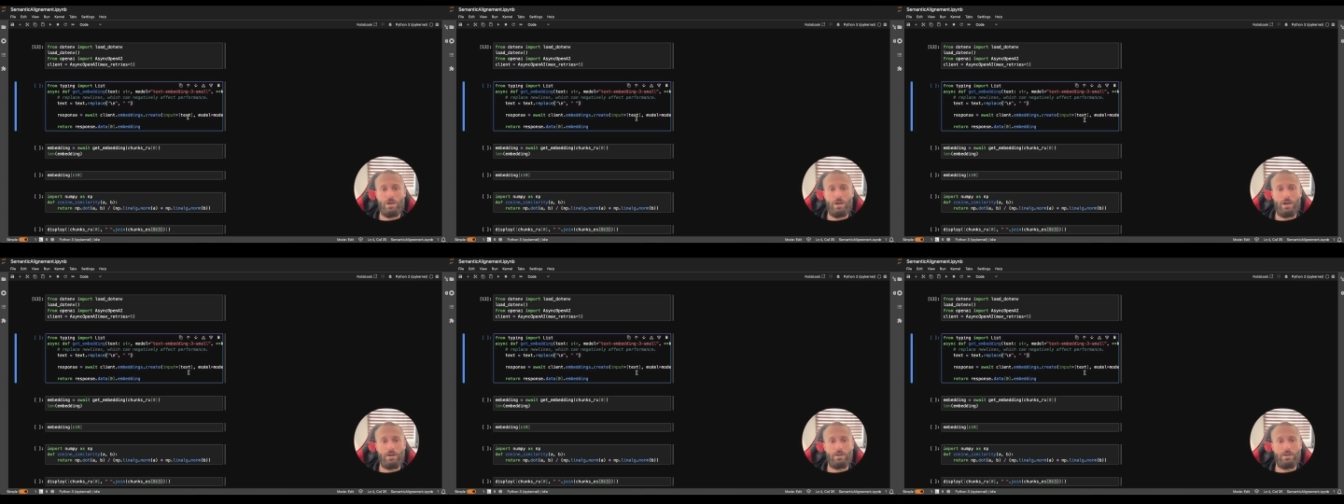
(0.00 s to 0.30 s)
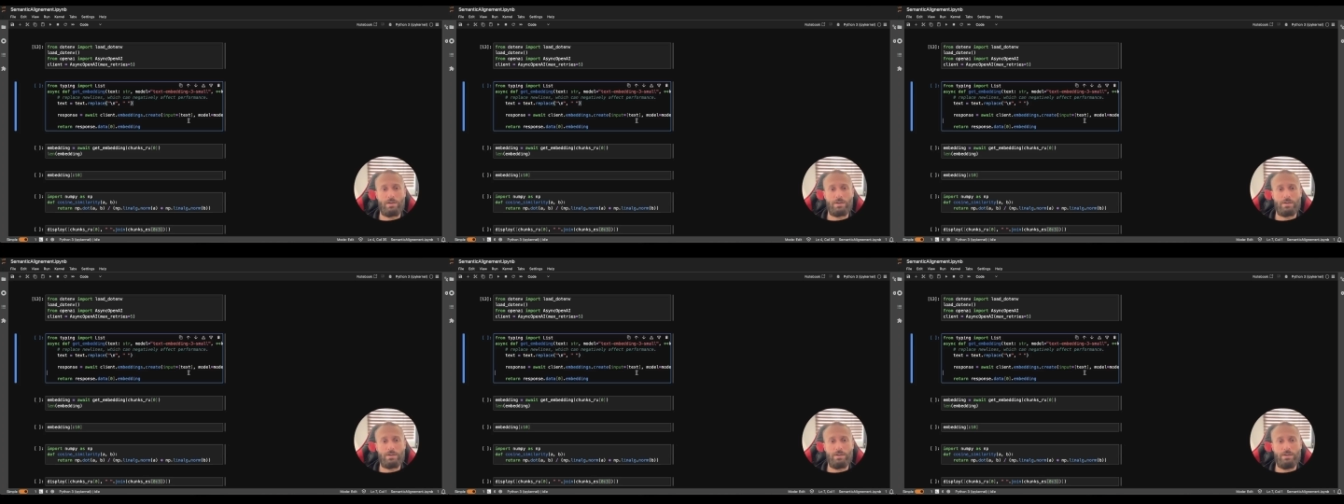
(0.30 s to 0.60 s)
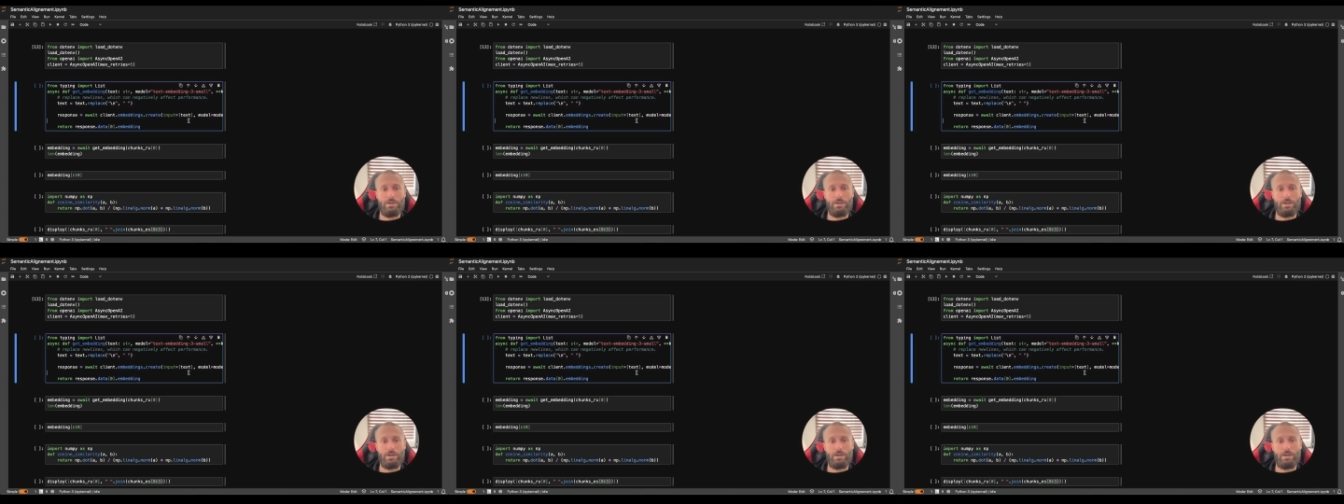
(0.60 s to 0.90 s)
and it doesn't
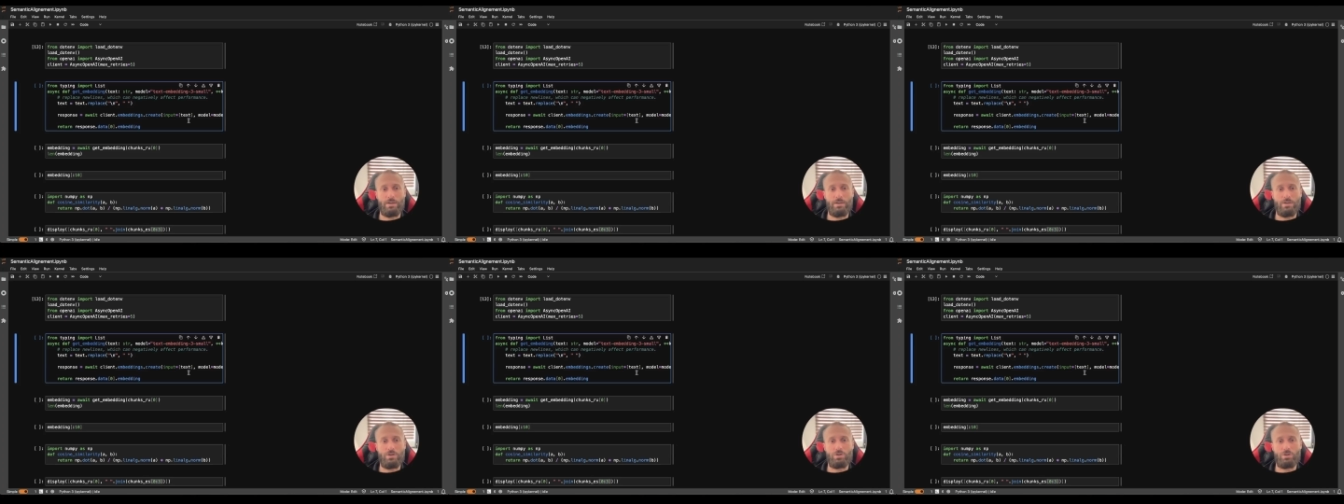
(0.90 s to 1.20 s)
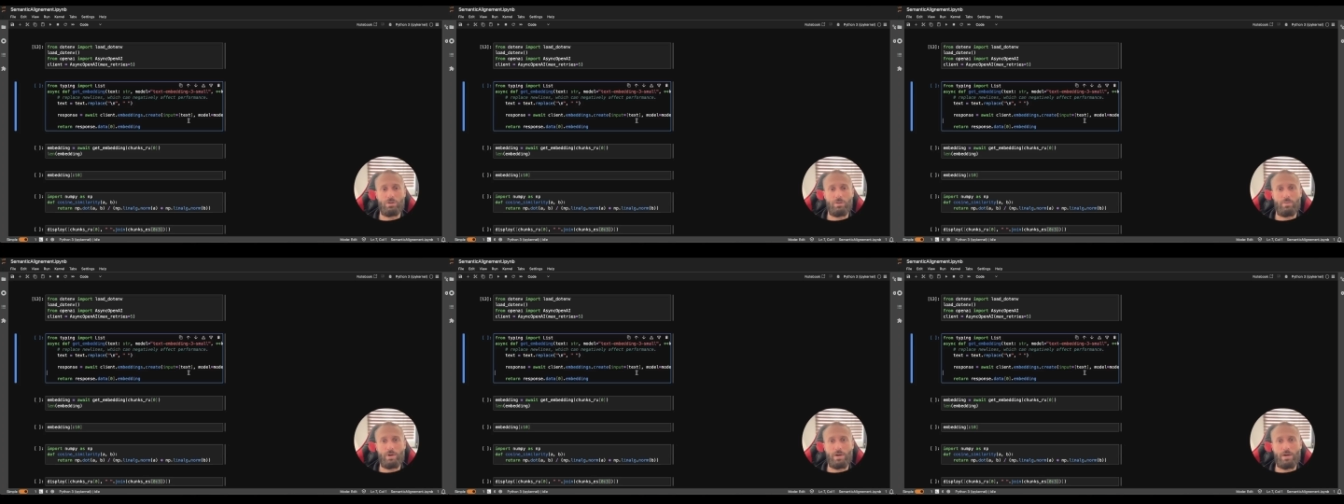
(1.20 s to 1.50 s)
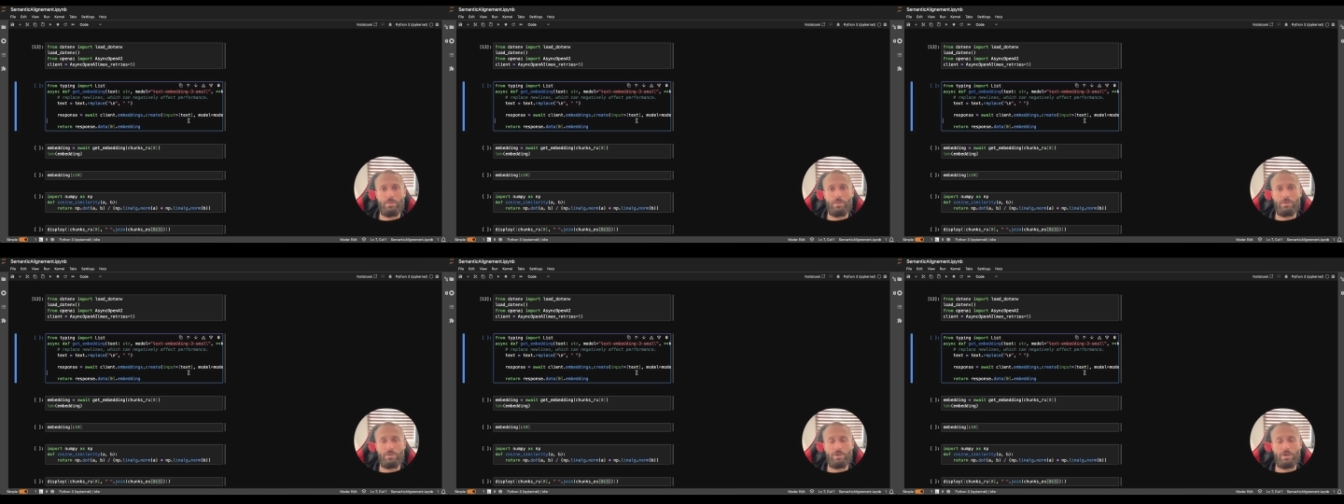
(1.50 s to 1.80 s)
need any additional
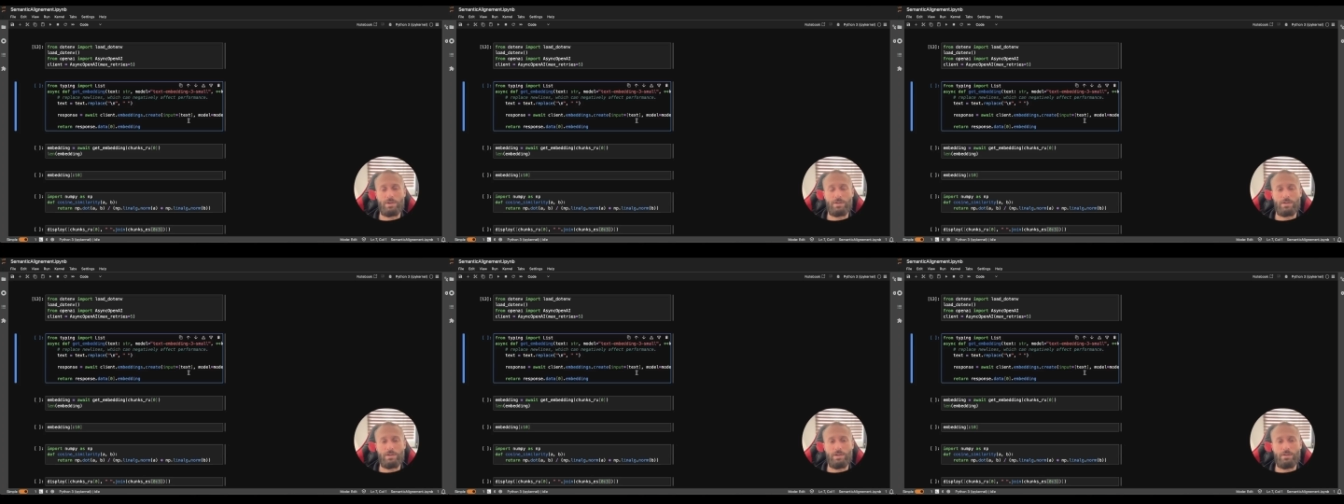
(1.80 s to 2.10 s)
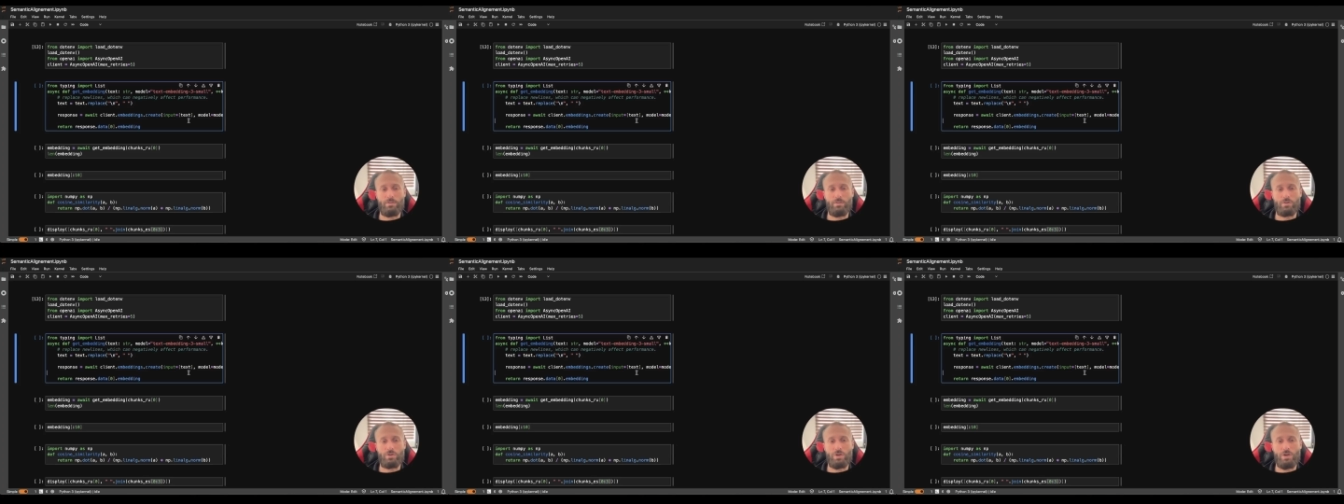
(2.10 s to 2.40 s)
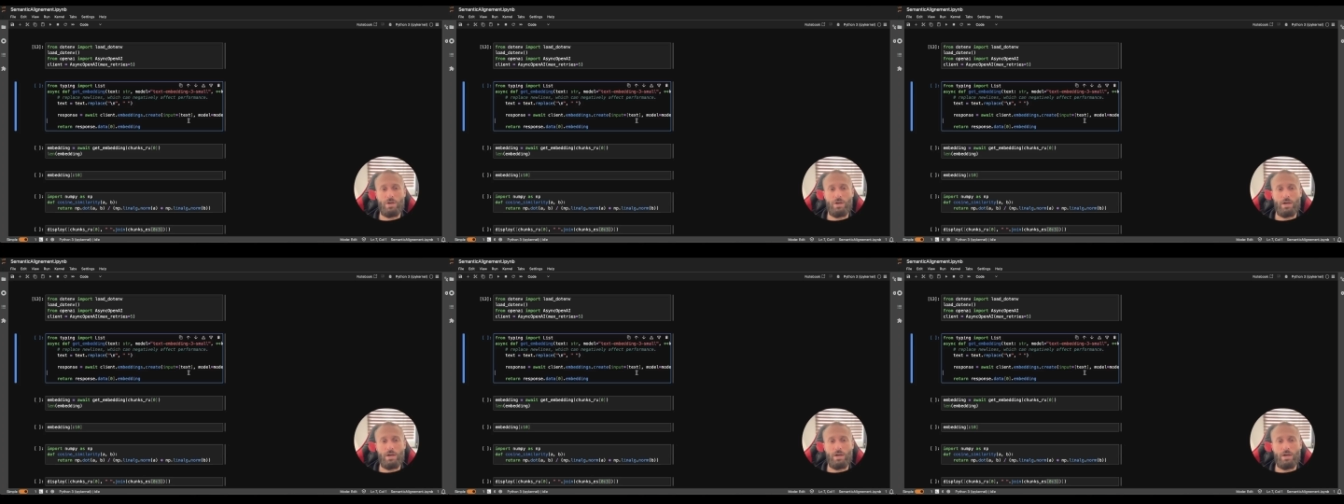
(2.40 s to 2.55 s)
parameter as a language,